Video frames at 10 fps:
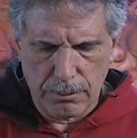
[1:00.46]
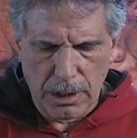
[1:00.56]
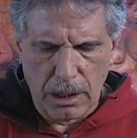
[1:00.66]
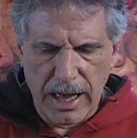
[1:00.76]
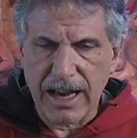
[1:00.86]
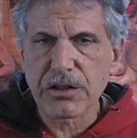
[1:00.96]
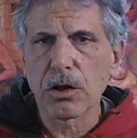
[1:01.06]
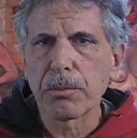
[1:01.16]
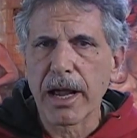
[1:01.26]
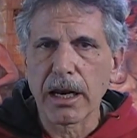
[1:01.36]

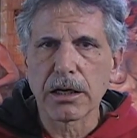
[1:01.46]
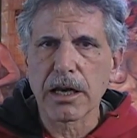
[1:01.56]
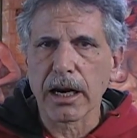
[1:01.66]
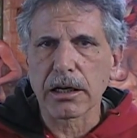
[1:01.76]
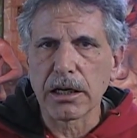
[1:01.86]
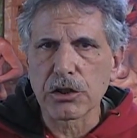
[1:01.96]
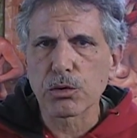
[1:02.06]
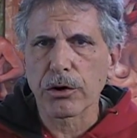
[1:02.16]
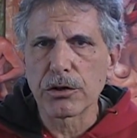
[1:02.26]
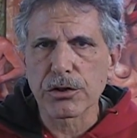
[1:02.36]
classical painting
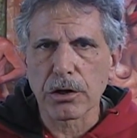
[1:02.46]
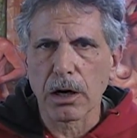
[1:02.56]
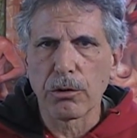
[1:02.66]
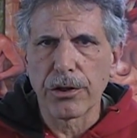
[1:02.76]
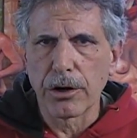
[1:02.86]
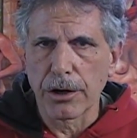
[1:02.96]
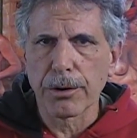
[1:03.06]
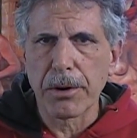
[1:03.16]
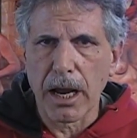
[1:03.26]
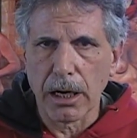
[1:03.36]
techniques where you start with an
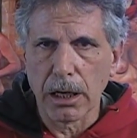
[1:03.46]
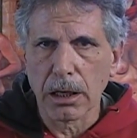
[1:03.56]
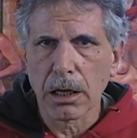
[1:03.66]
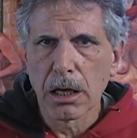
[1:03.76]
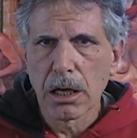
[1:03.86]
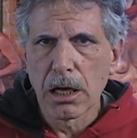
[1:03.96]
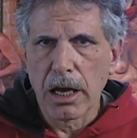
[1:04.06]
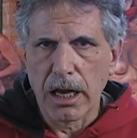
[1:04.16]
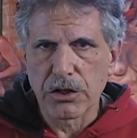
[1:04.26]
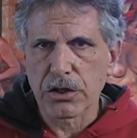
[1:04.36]
underpainting
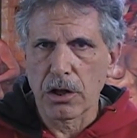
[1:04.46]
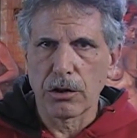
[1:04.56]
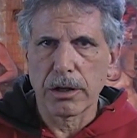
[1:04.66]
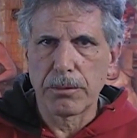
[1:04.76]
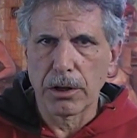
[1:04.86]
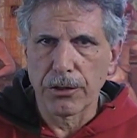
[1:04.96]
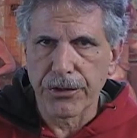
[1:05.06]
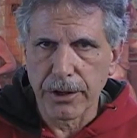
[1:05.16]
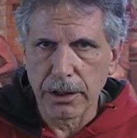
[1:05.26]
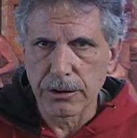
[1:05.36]
and slowly build
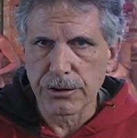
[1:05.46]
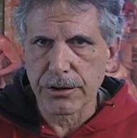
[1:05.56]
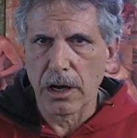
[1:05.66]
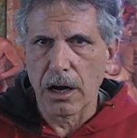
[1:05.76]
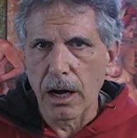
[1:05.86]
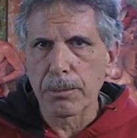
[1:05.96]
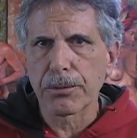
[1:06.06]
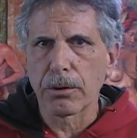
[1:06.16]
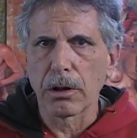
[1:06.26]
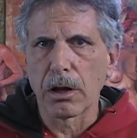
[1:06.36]
things
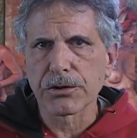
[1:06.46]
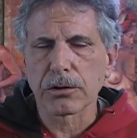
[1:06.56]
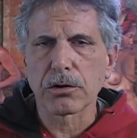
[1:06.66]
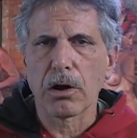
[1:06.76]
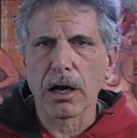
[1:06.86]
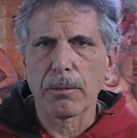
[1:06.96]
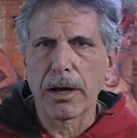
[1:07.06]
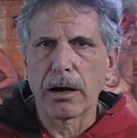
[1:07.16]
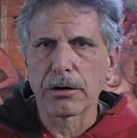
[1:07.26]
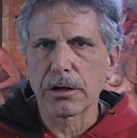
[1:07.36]
up. We'll also talk
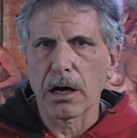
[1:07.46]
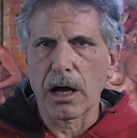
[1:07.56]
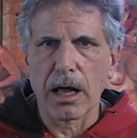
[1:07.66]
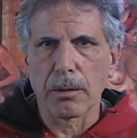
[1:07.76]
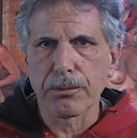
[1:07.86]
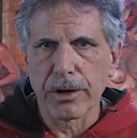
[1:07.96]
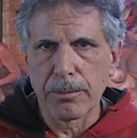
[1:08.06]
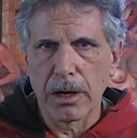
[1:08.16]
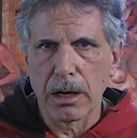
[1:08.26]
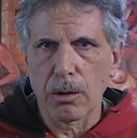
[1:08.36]
about alla
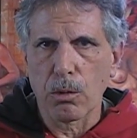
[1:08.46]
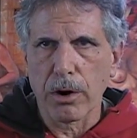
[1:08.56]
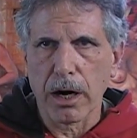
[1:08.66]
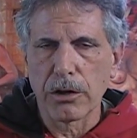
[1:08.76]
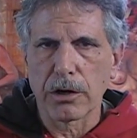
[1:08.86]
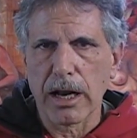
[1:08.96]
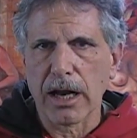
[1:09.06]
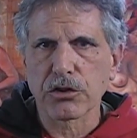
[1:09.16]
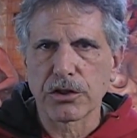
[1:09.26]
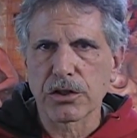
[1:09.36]
prima, where you can
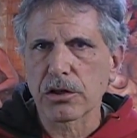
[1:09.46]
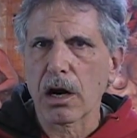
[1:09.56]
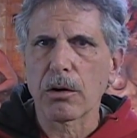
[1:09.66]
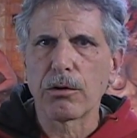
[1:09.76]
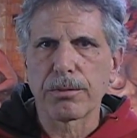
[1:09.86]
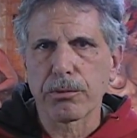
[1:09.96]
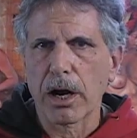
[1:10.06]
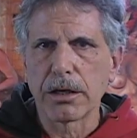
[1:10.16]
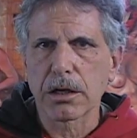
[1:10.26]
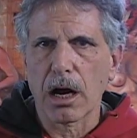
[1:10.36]
actually start with
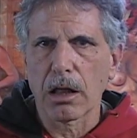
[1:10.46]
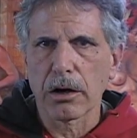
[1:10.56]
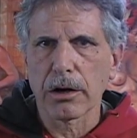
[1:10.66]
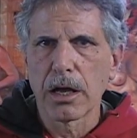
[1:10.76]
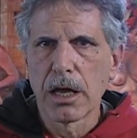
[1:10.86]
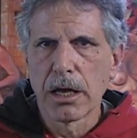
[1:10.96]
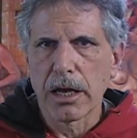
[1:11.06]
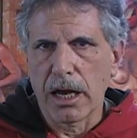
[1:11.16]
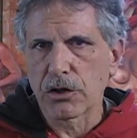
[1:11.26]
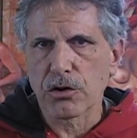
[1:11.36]
bright color
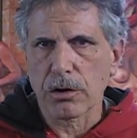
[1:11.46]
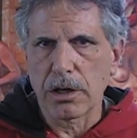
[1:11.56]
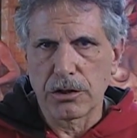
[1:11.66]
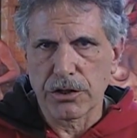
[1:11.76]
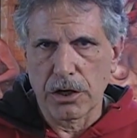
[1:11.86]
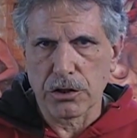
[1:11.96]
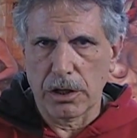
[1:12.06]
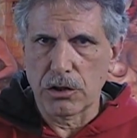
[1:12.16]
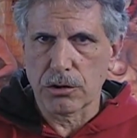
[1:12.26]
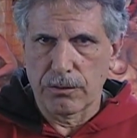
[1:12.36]
and
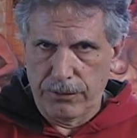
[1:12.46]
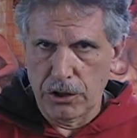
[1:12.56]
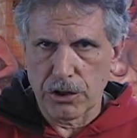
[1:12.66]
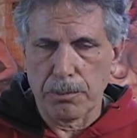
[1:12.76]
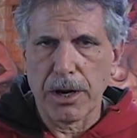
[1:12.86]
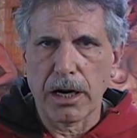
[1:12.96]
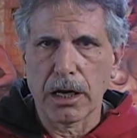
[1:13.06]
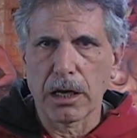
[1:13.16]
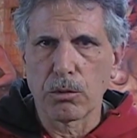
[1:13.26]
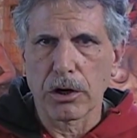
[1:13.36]
essentially finish the
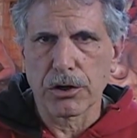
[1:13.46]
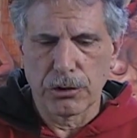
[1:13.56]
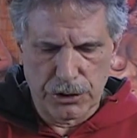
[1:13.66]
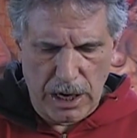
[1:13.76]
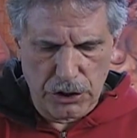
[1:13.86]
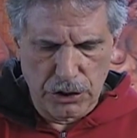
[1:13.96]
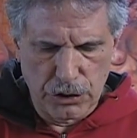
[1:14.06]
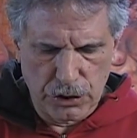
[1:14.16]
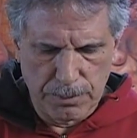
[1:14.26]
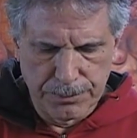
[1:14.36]
painting in 1 or 2
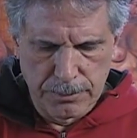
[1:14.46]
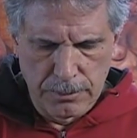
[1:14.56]
sessions.